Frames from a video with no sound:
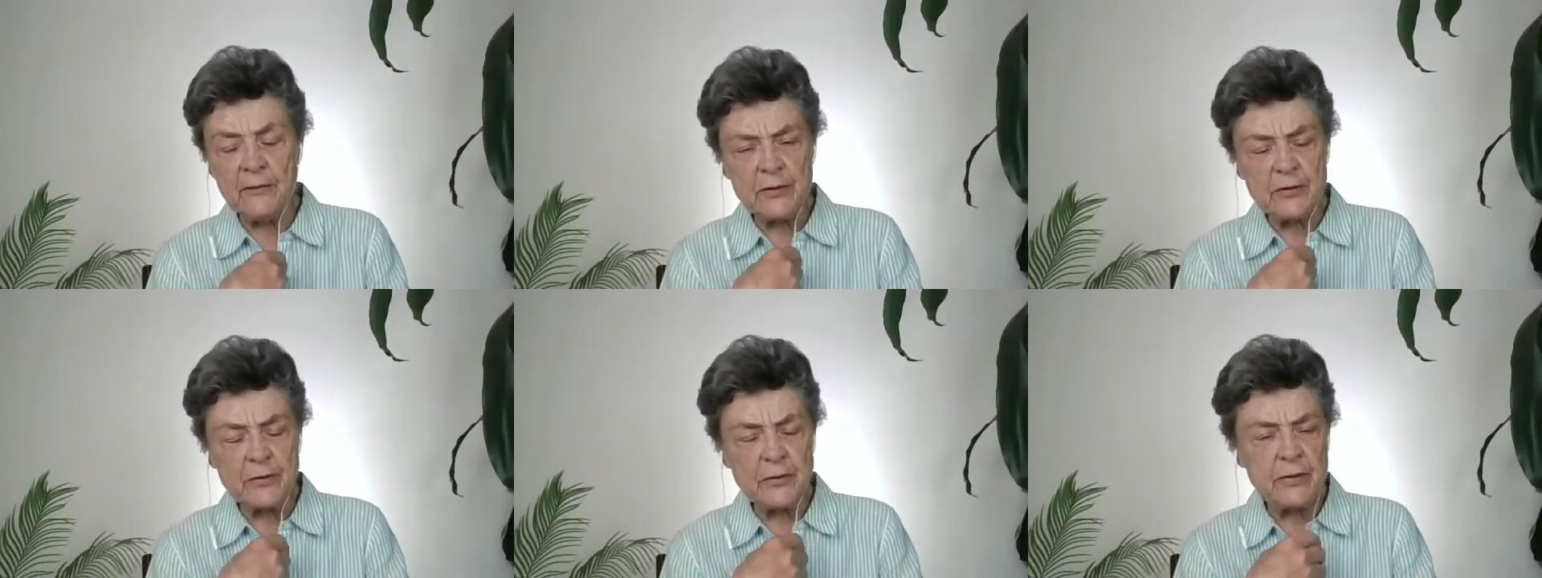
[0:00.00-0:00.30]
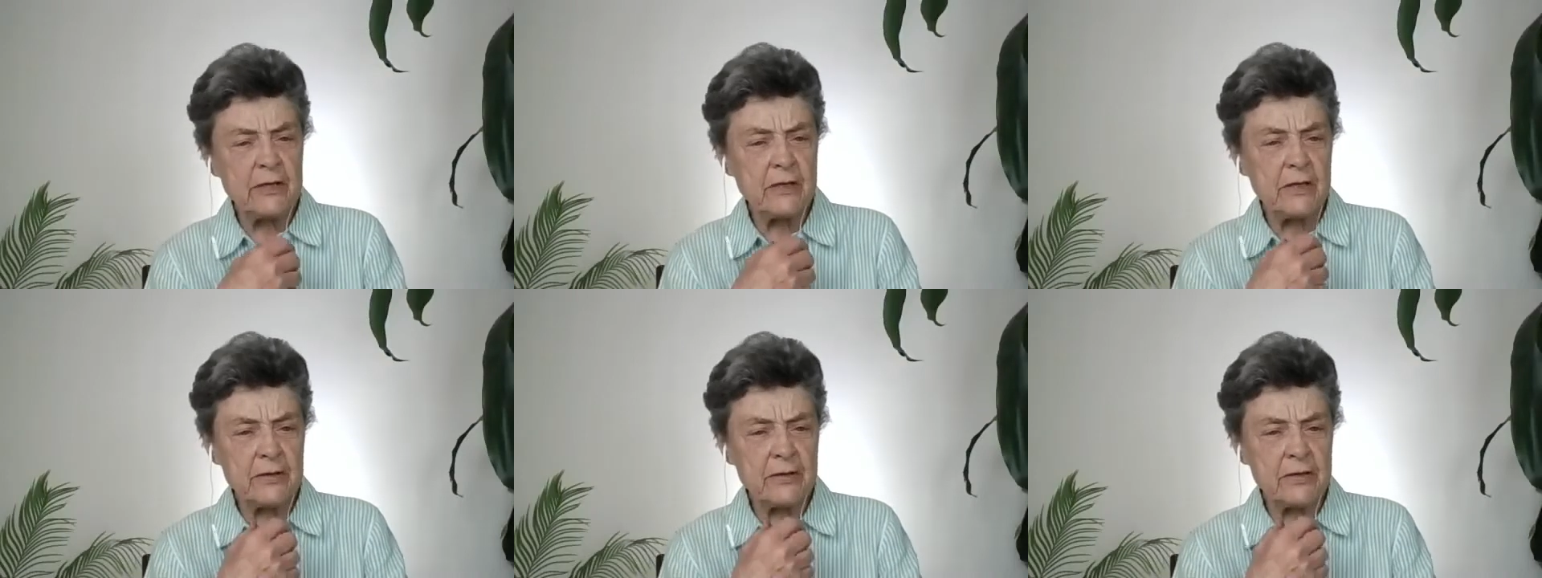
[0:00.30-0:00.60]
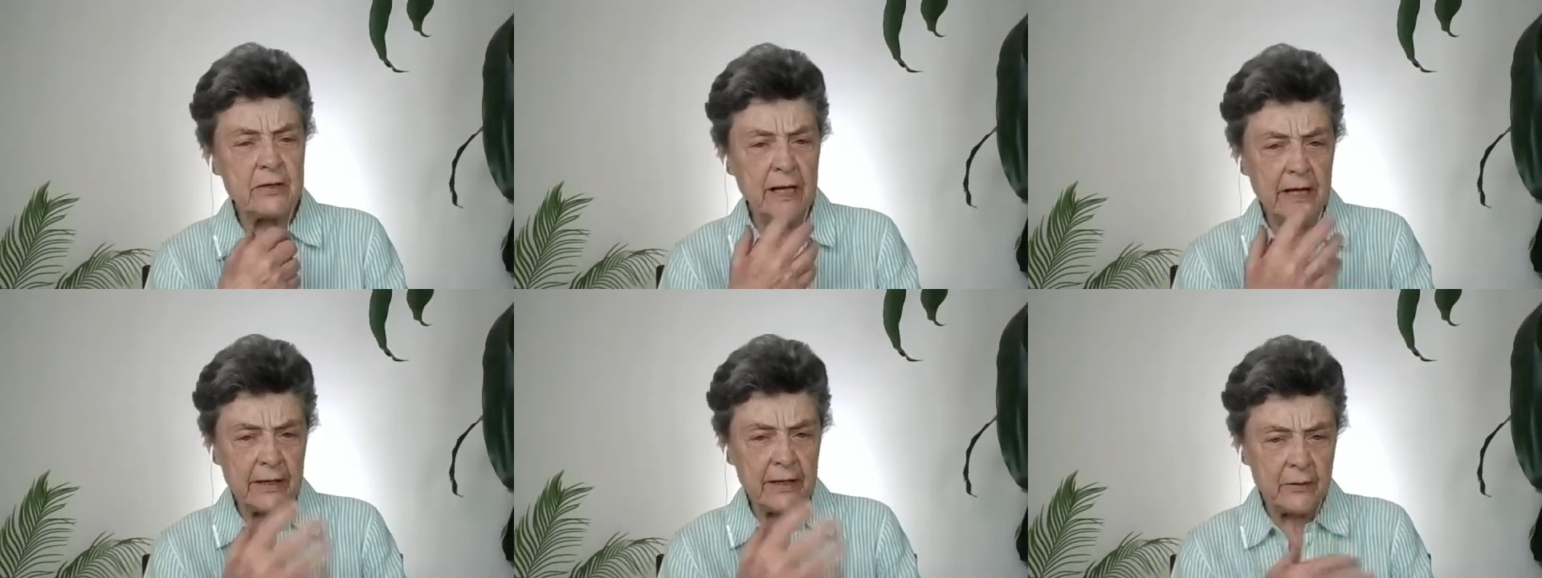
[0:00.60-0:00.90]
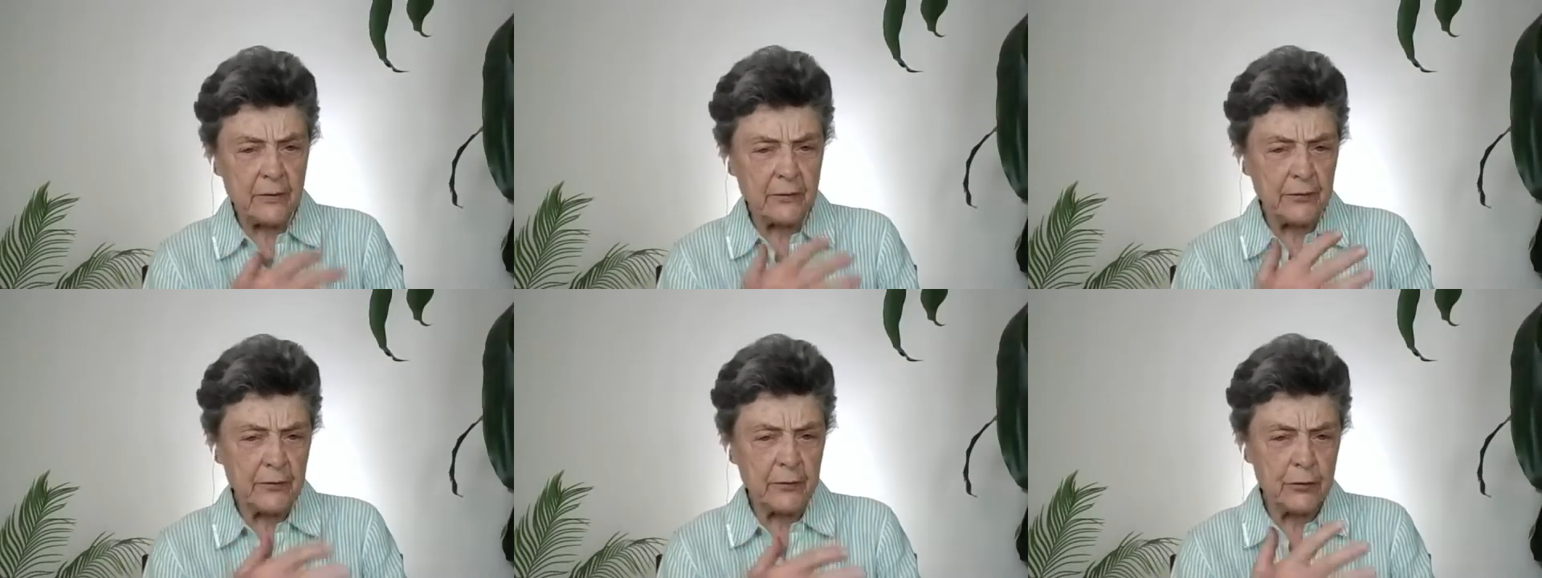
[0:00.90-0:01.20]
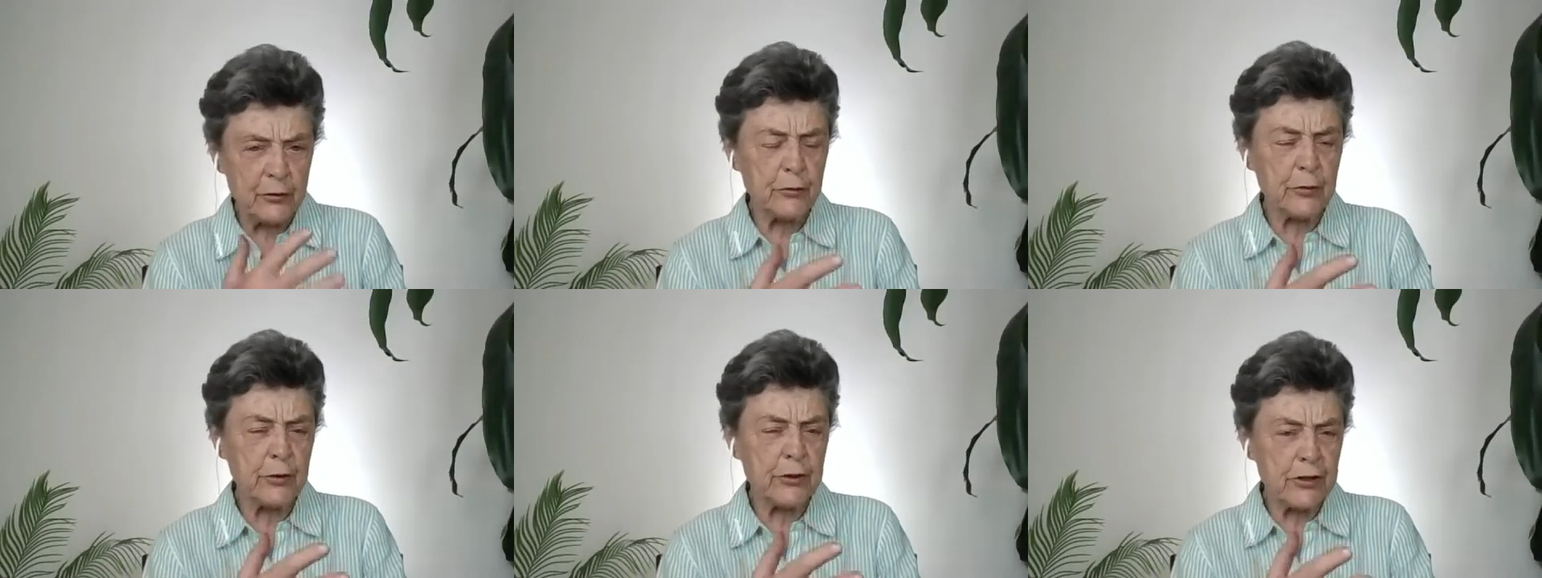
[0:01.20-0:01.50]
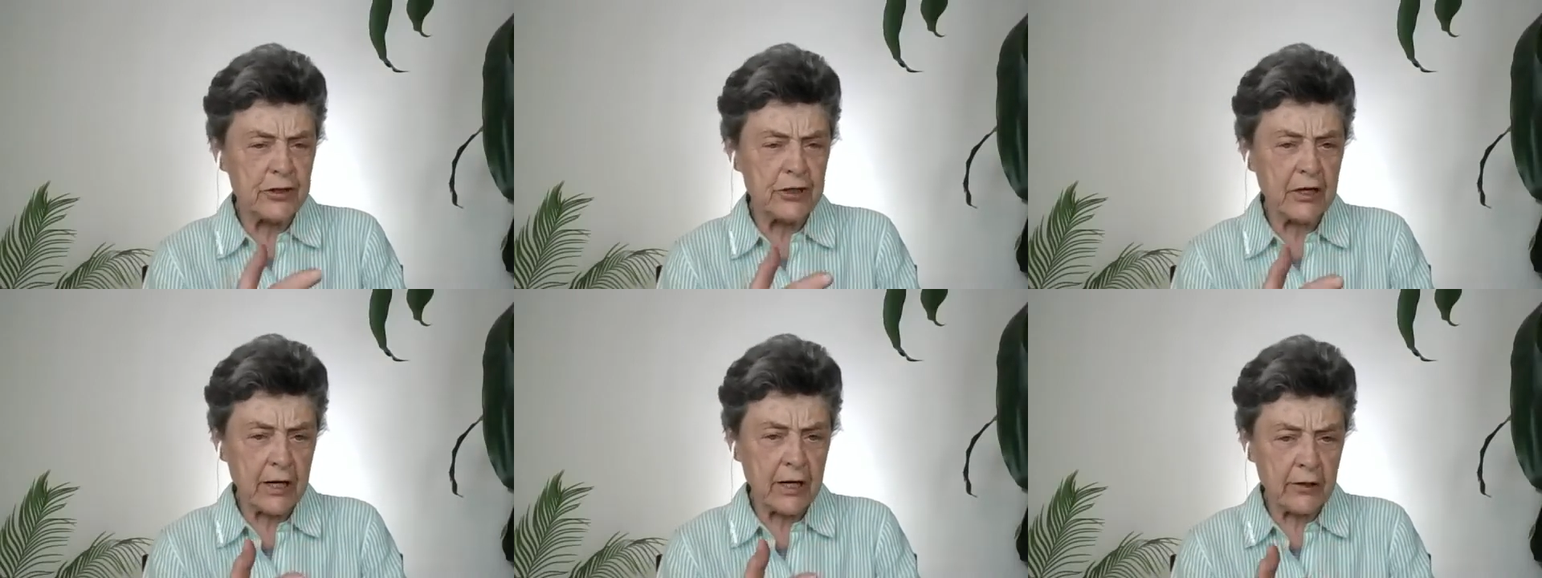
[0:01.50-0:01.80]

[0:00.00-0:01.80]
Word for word: does not it refer to a charge,